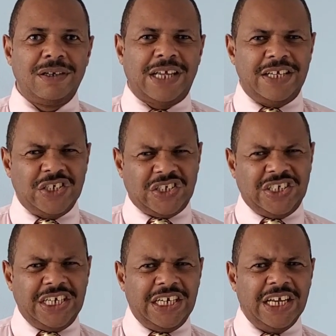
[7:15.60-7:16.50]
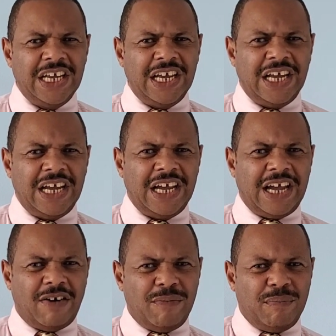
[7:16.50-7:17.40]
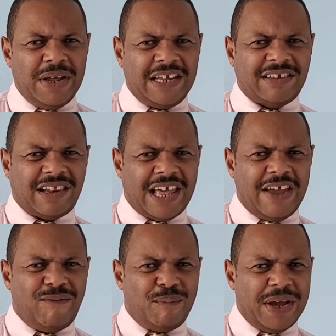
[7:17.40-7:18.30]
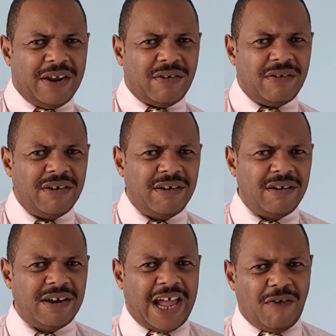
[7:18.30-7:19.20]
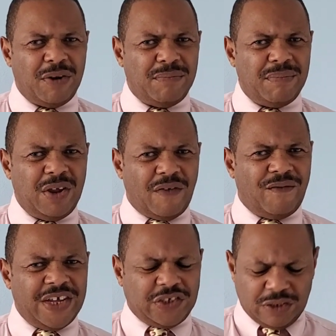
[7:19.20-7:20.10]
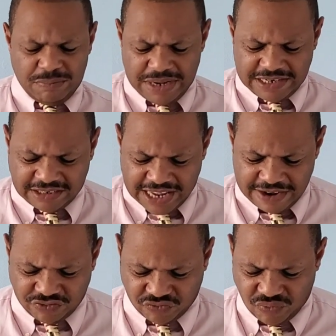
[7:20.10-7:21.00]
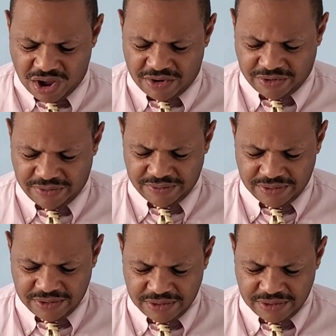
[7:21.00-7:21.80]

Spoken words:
Can you see how it makes life better? Your vision makes life stronger?